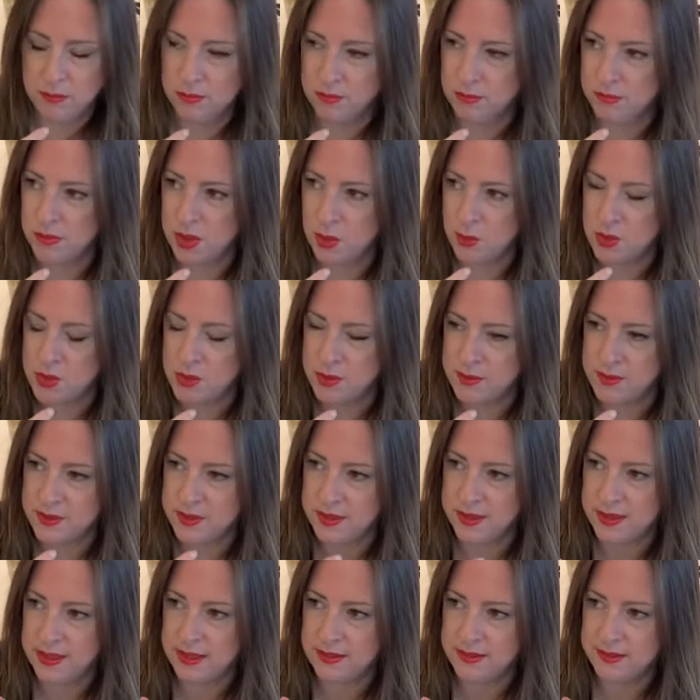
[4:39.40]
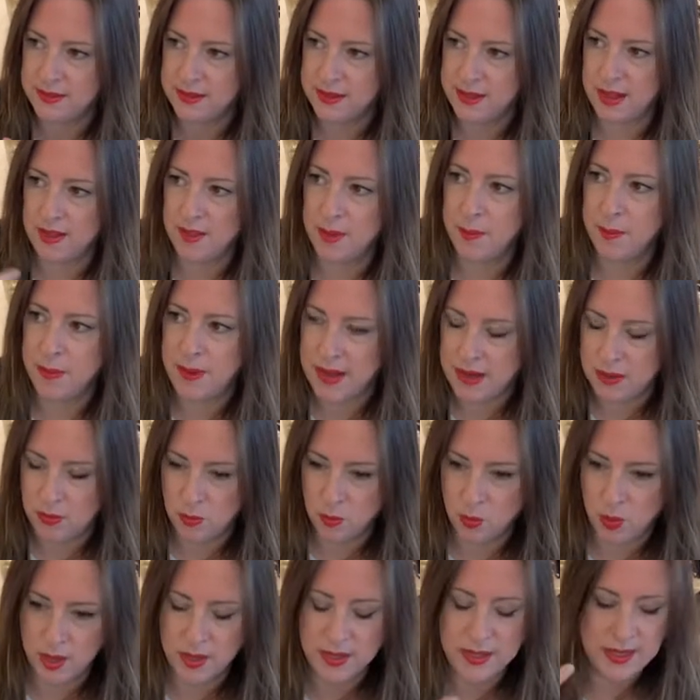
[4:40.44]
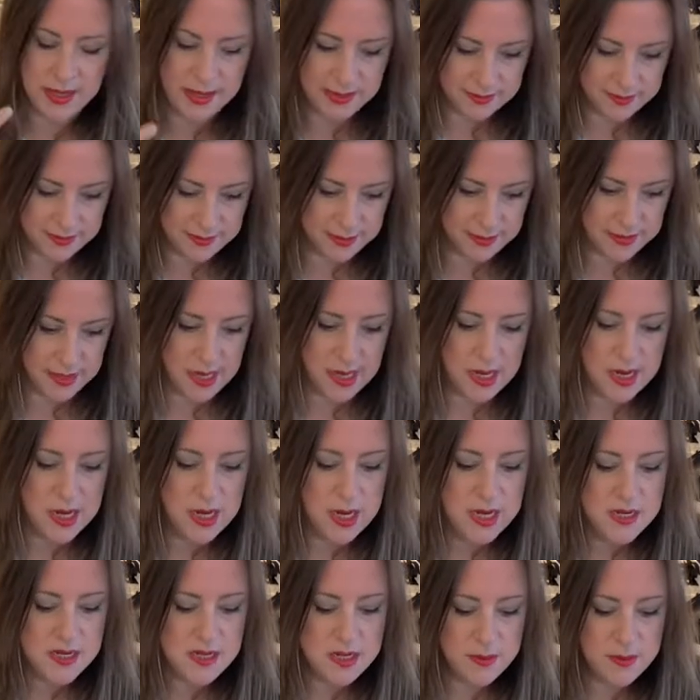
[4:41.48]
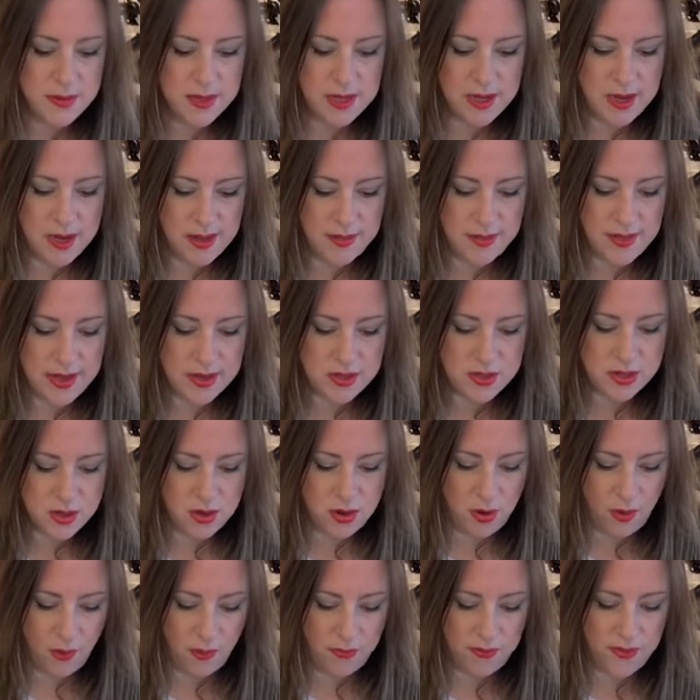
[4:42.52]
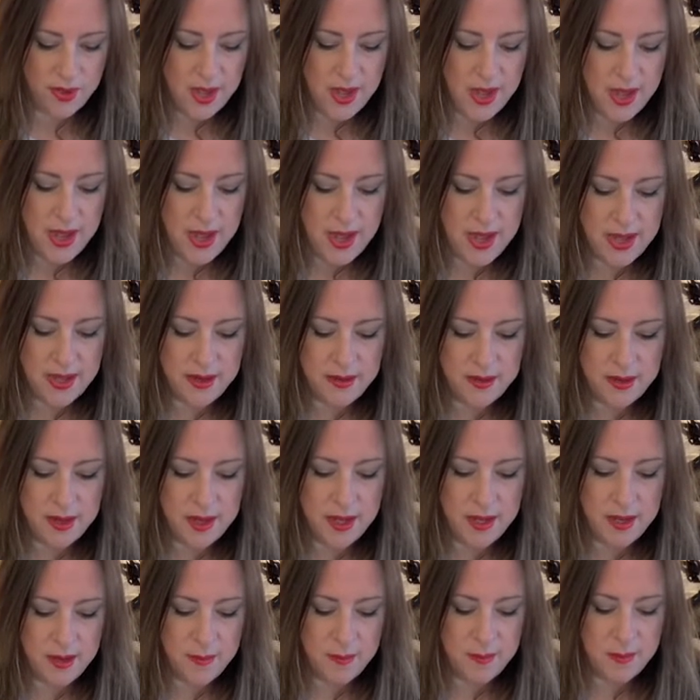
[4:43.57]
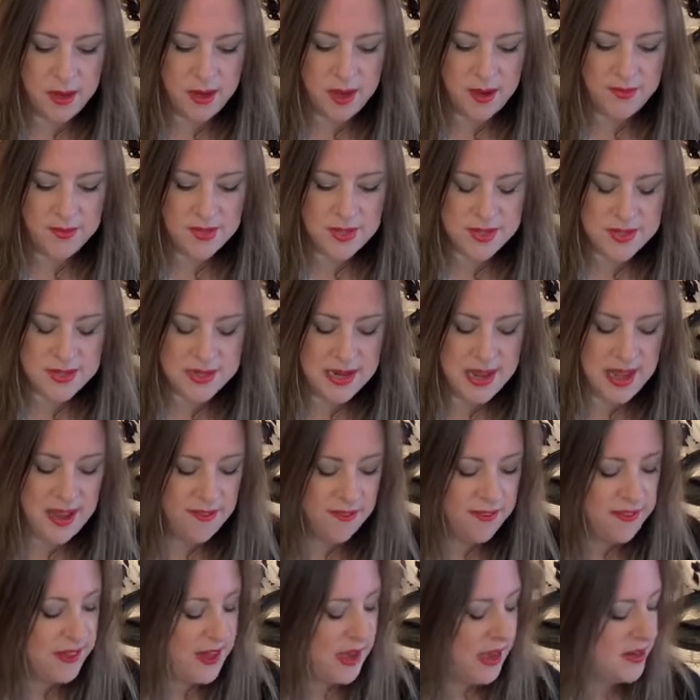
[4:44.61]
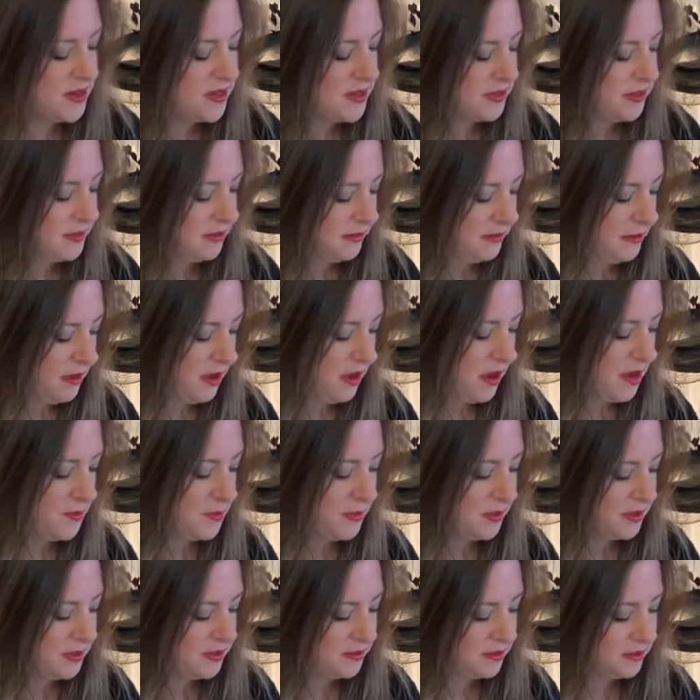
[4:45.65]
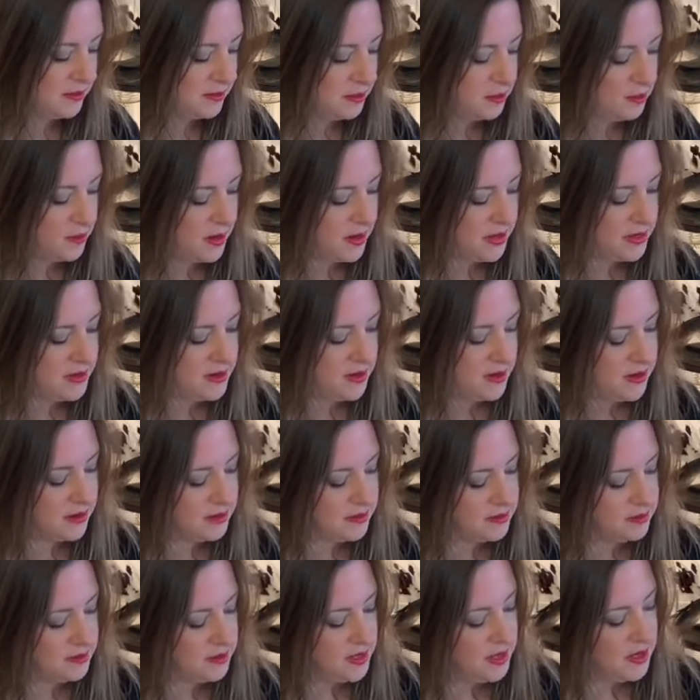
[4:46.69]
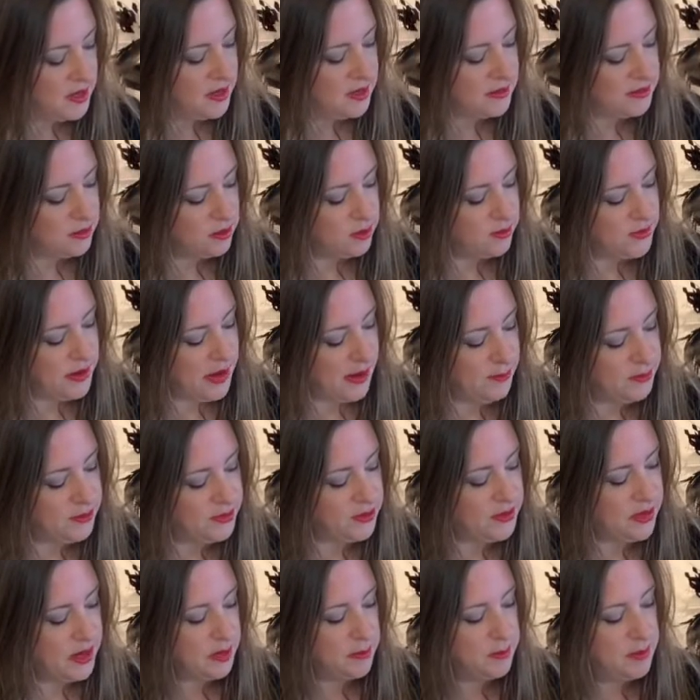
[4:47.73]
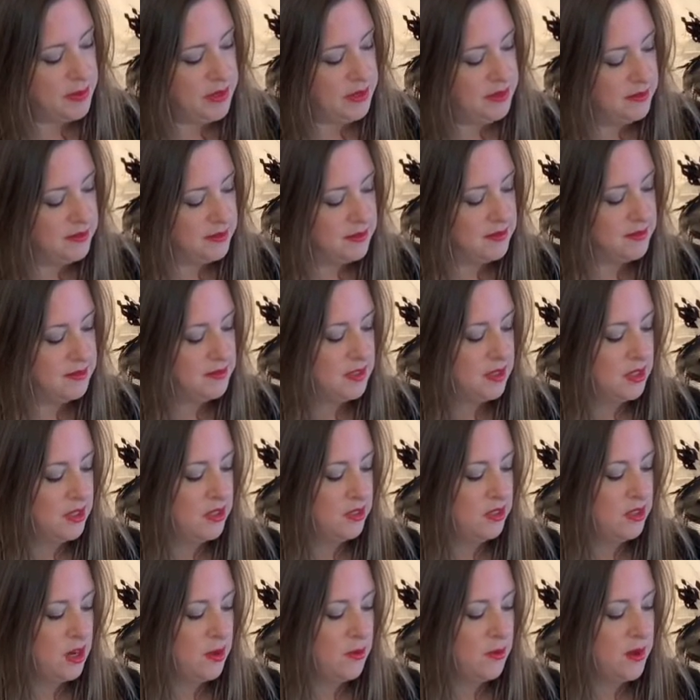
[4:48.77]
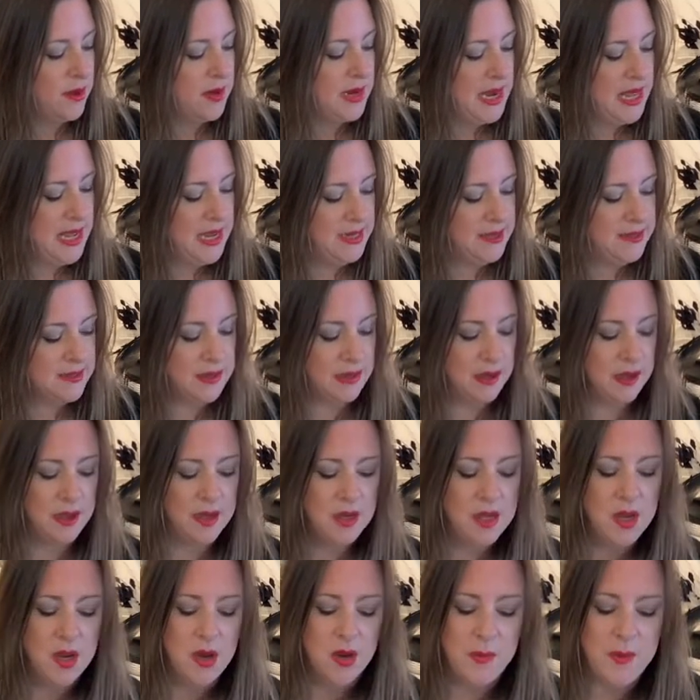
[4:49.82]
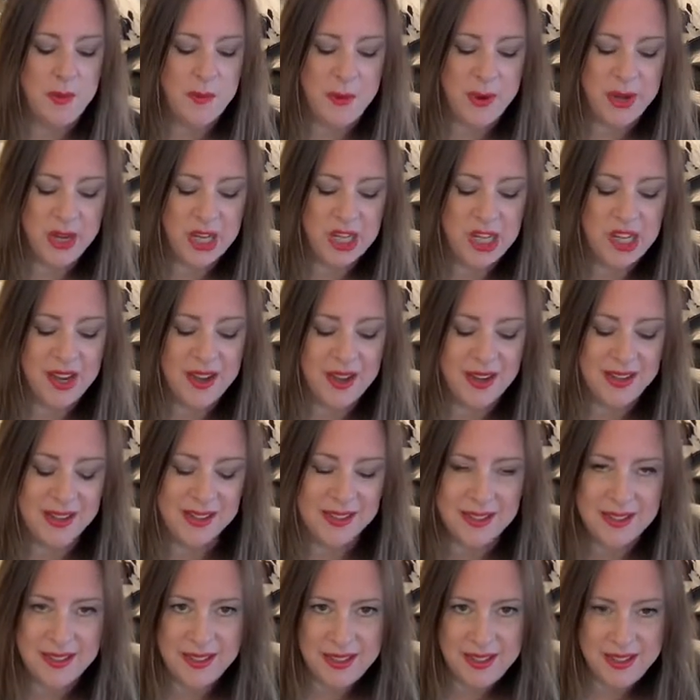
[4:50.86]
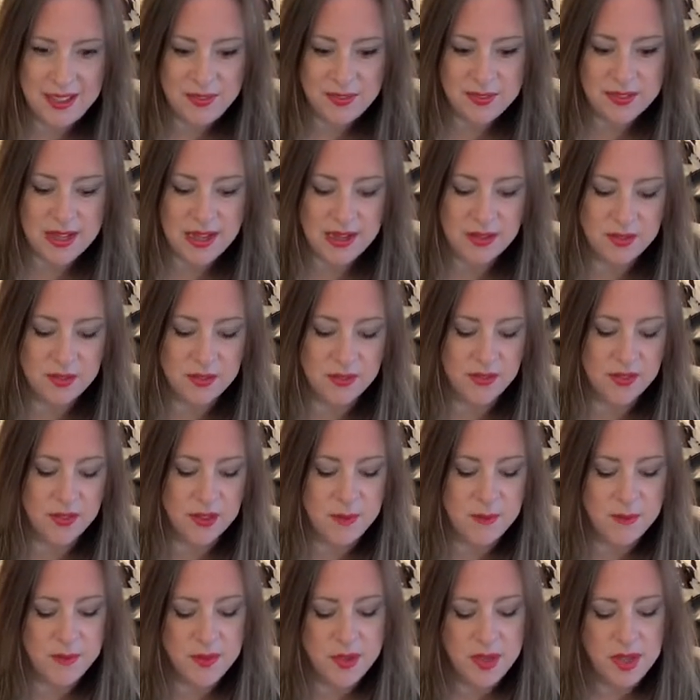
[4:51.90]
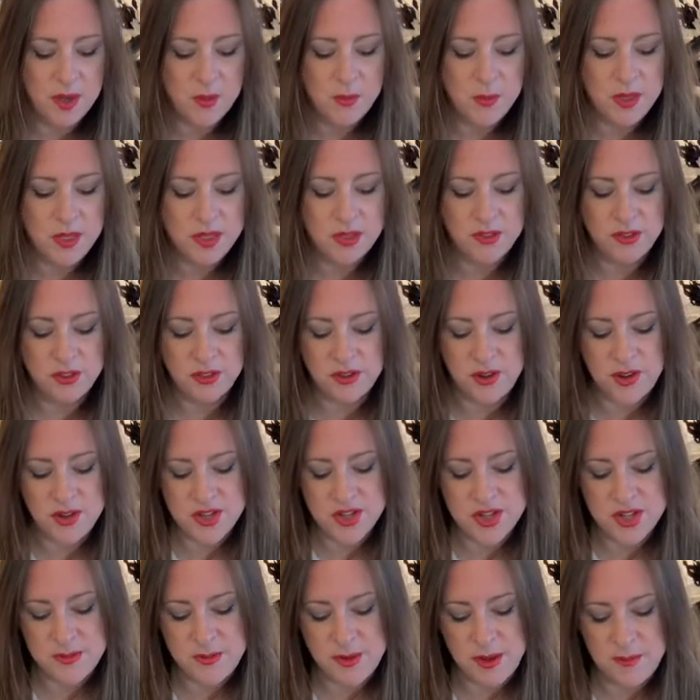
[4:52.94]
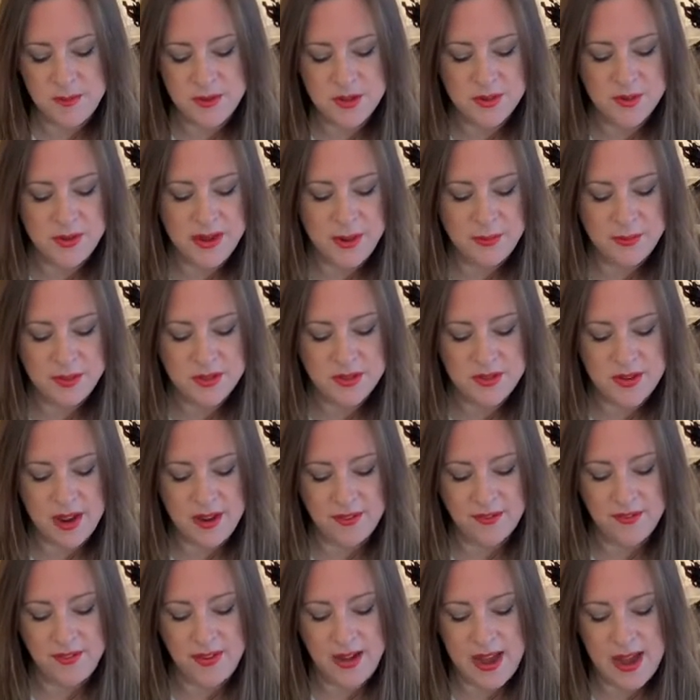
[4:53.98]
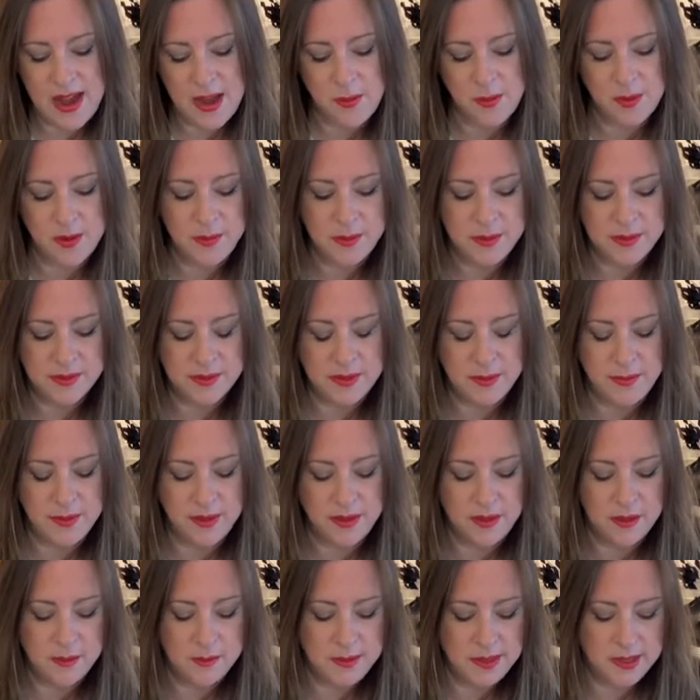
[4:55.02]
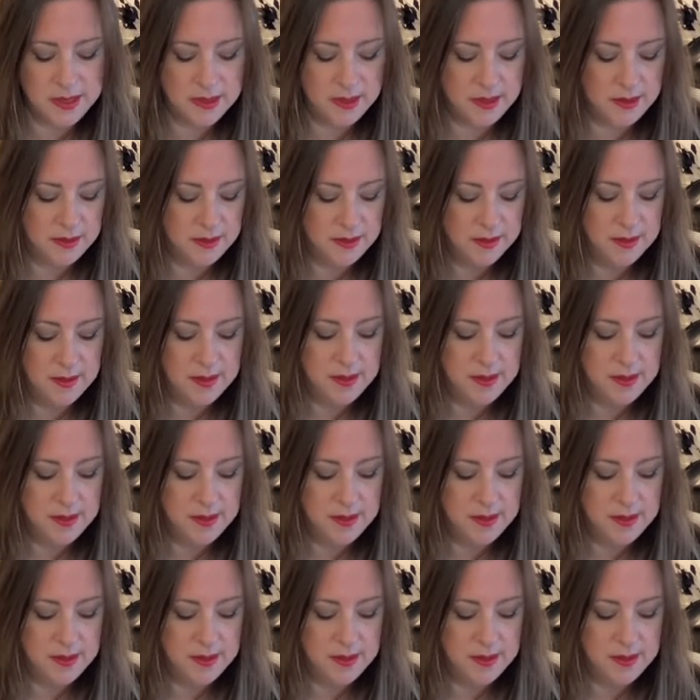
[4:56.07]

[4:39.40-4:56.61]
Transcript: which one was I doing yesterday? The button one yesterday. So we cut that off, and I've just left that to the side because it's quite nice, a sort of abstract pieces that could go on later. Maybe we could cut little leaves out of them. We could scrunch them up into an abstract flower and put something in the middle.